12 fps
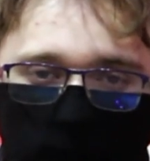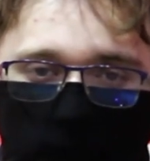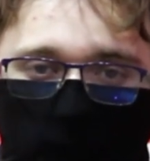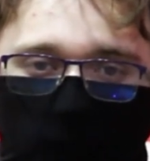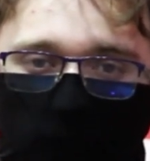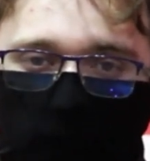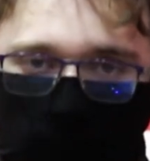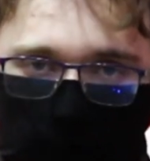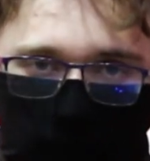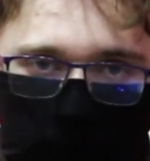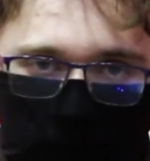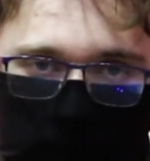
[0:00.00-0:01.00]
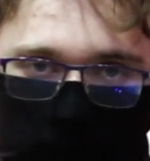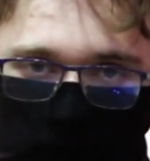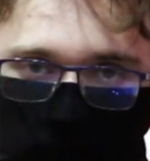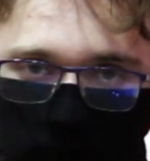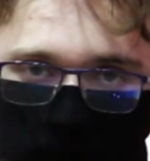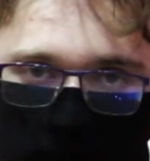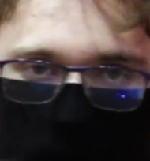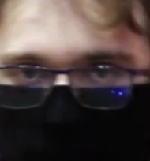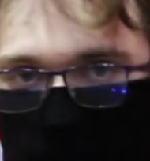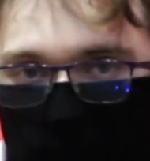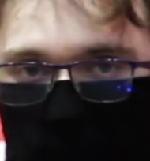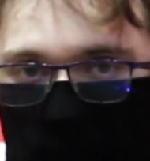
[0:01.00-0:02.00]
G11.
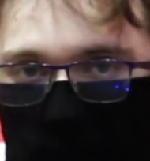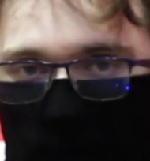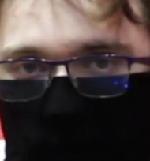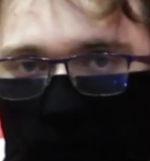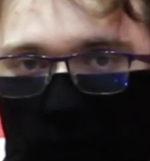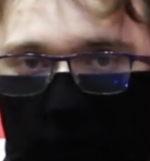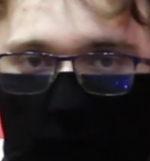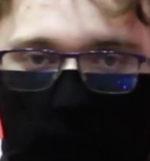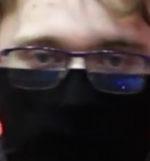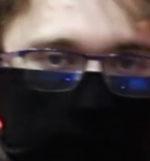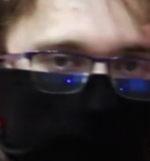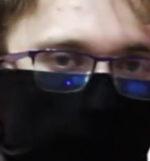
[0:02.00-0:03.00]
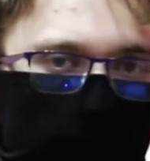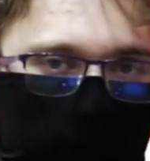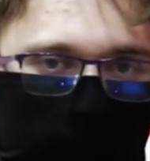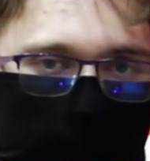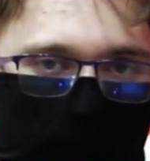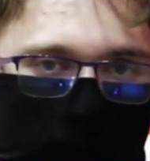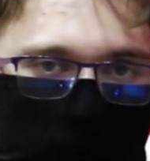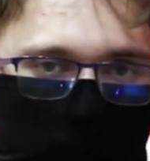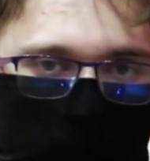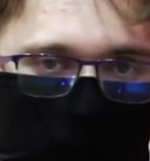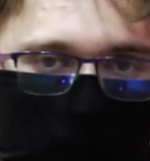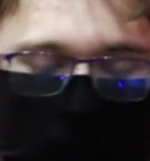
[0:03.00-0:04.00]
This G11 rifle
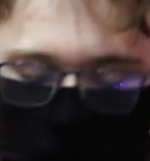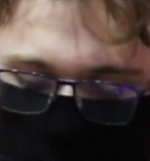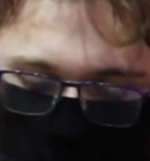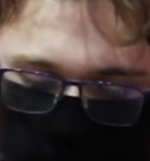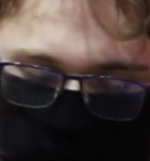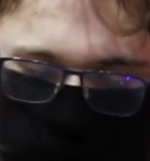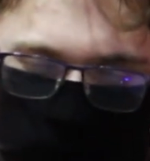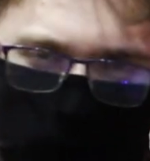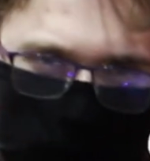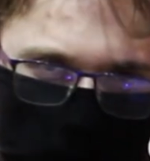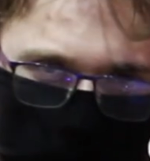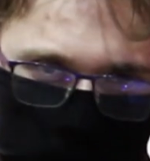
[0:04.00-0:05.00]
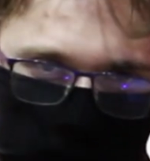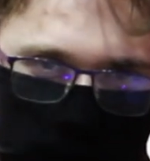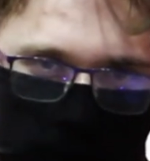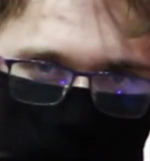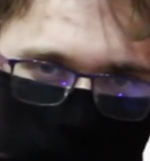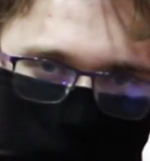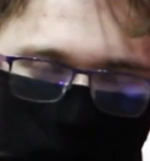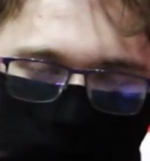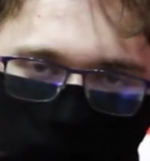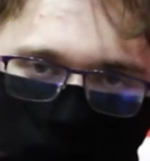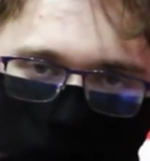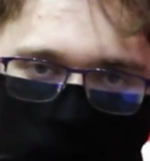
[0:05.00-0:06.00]
was not only
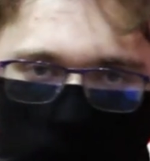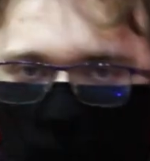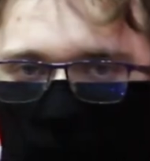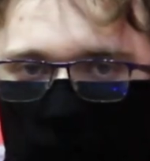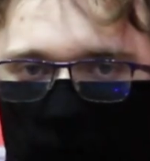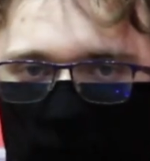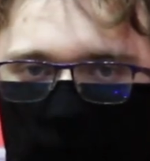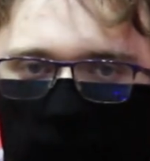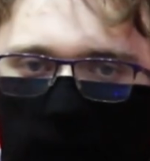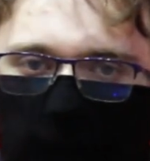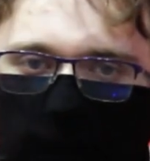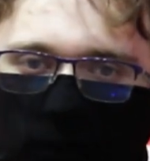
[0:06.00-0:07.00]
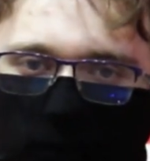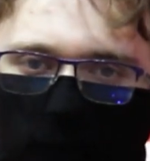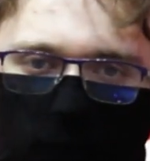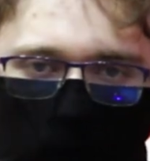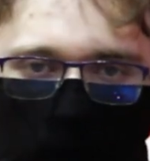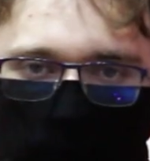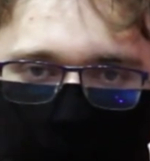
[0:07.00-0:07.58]
featuring the delayed recoil